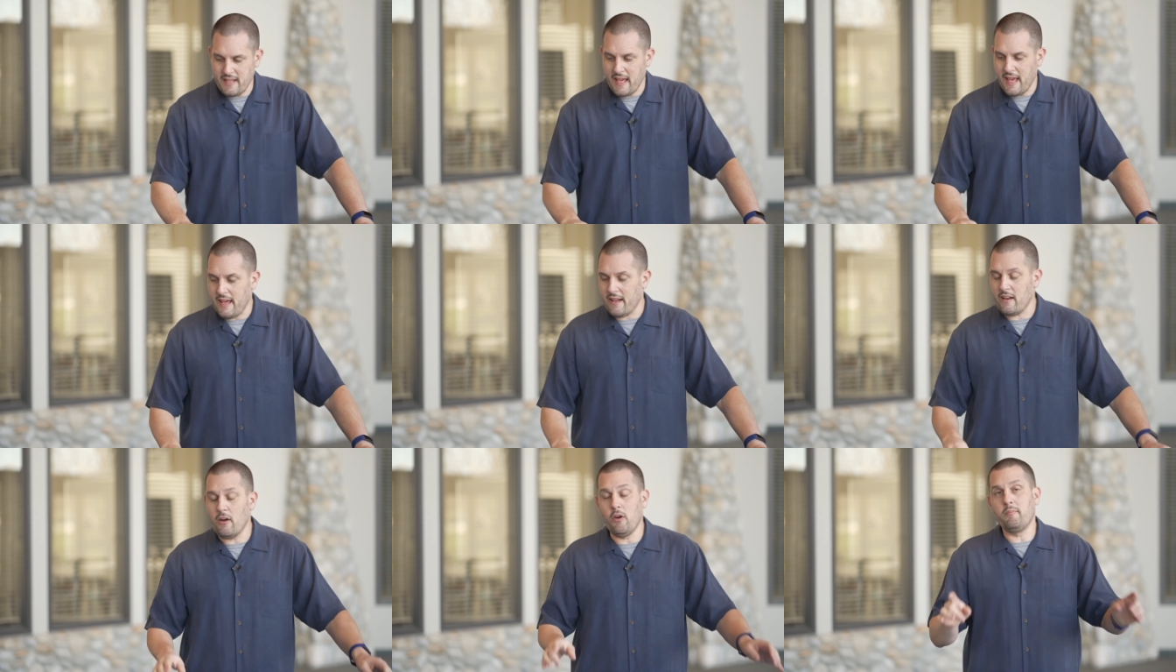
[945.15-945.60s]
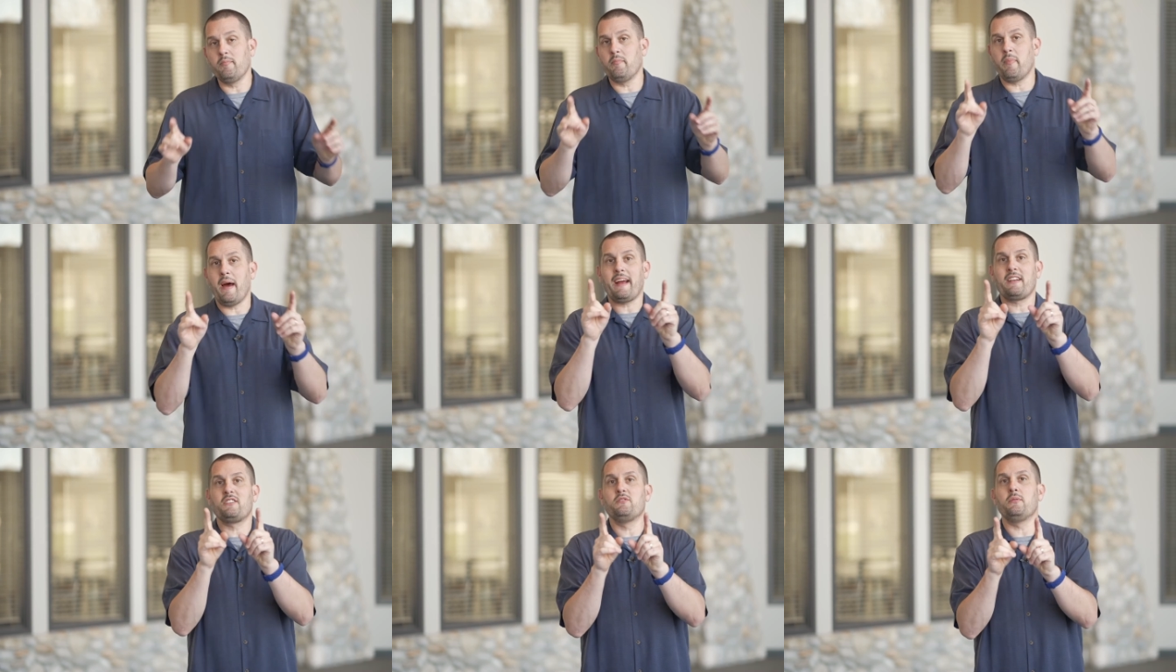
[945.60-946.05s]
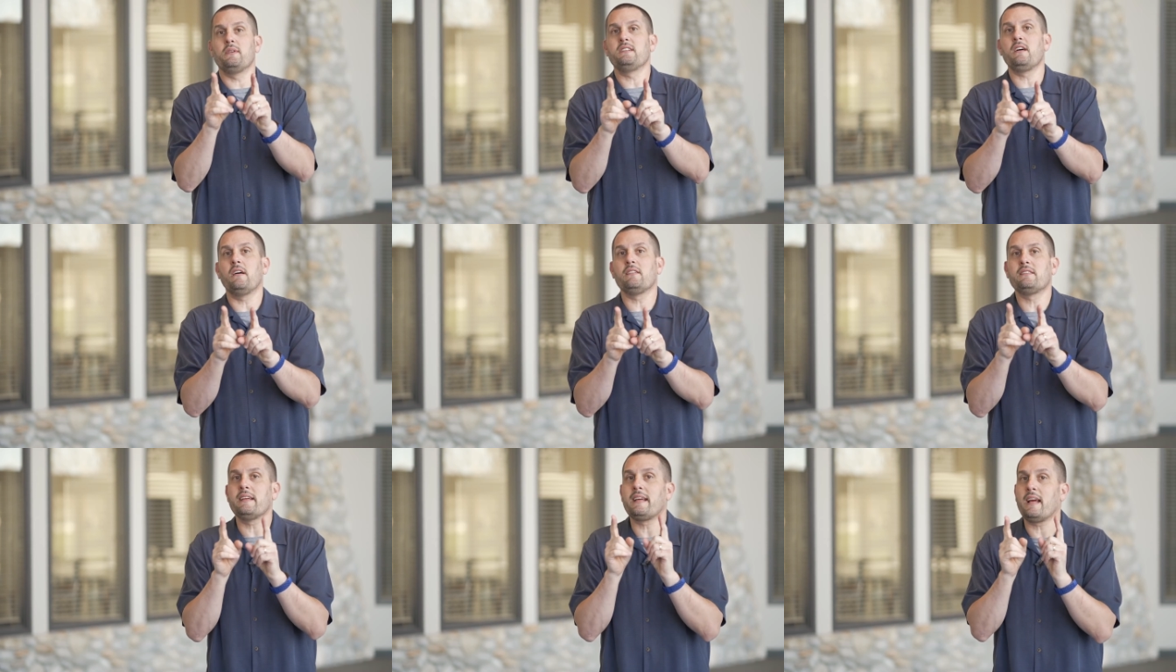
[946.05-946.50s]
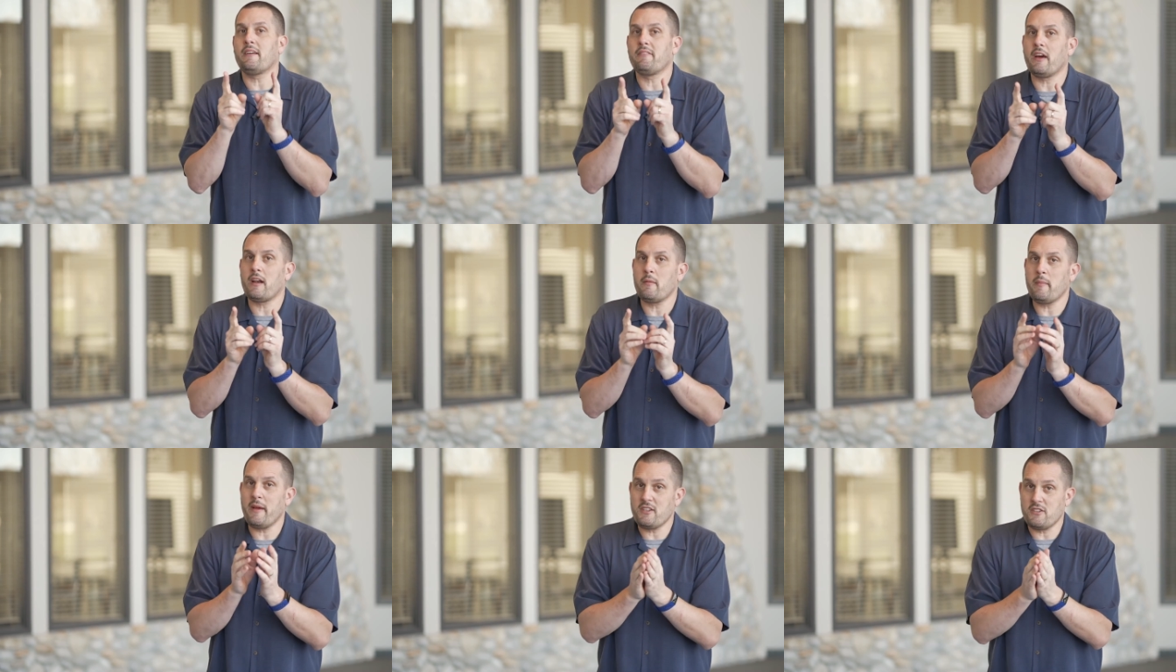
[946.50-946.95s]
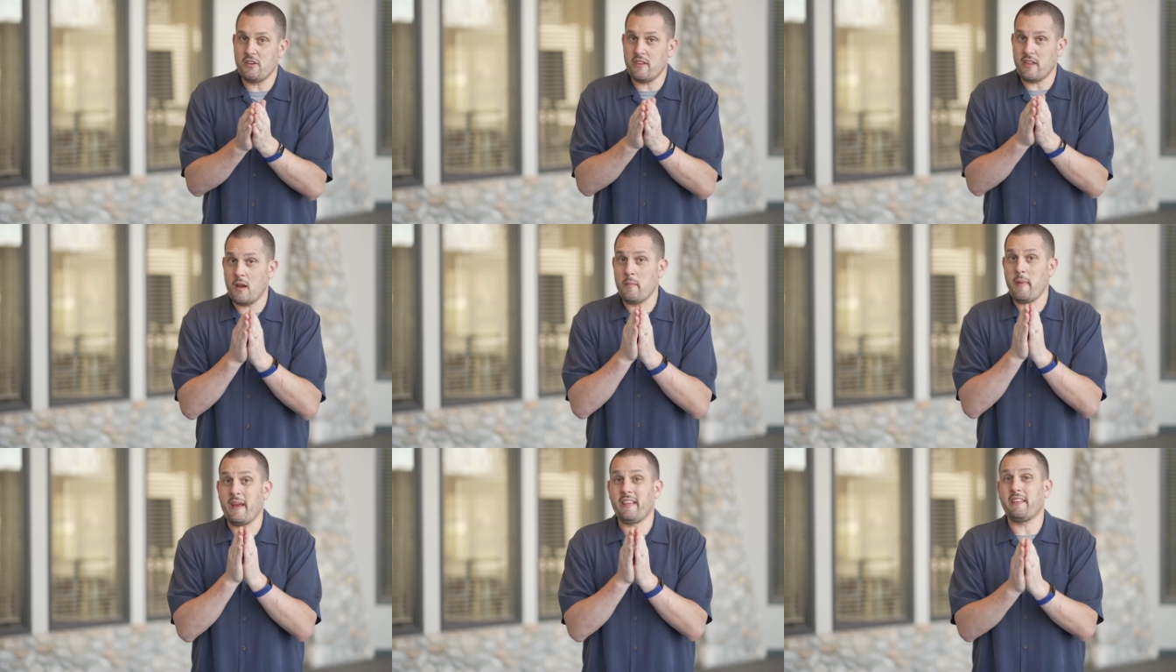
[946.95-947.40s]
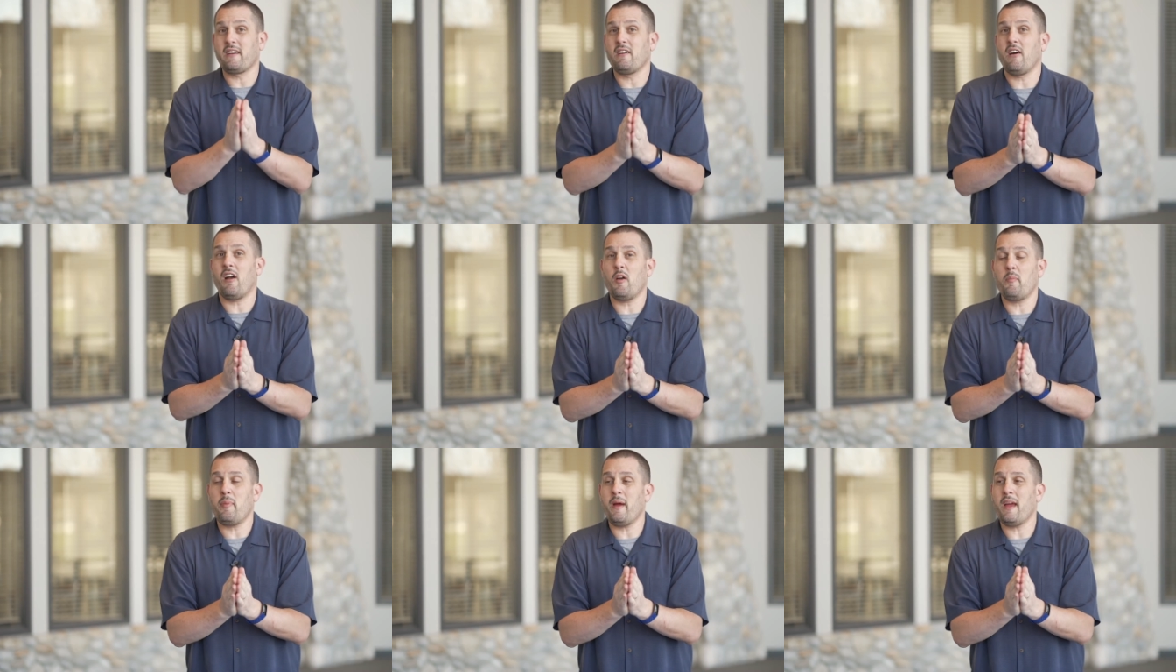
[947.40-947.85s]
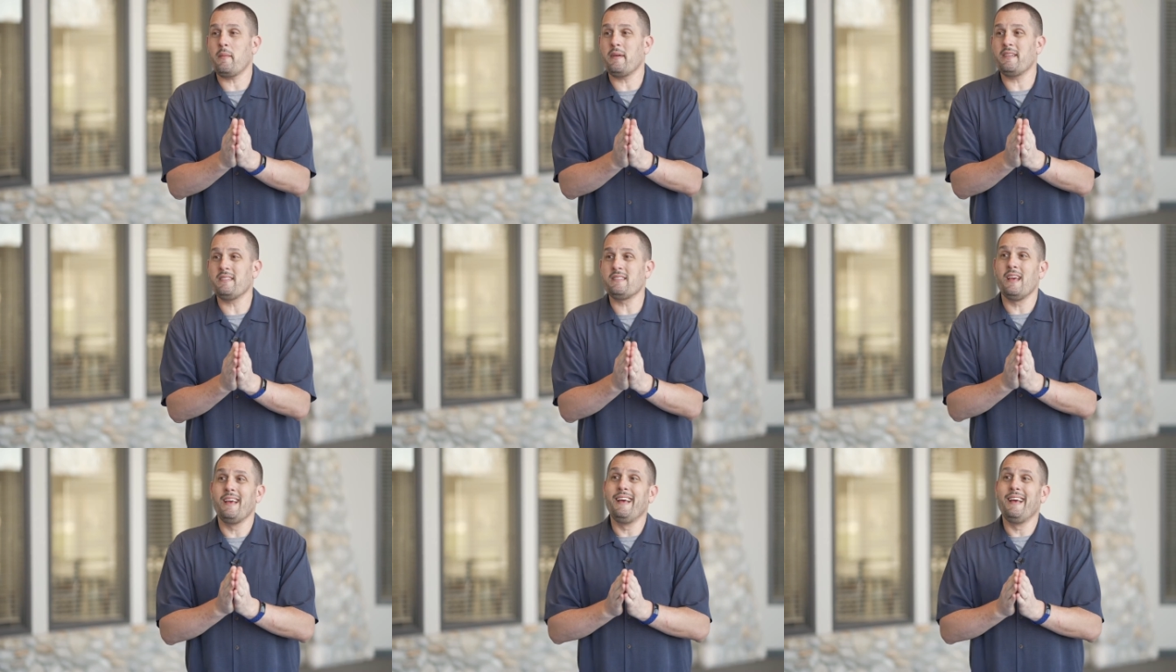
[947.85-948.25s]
And back to adulting, I've got to make sure that I make the car payments.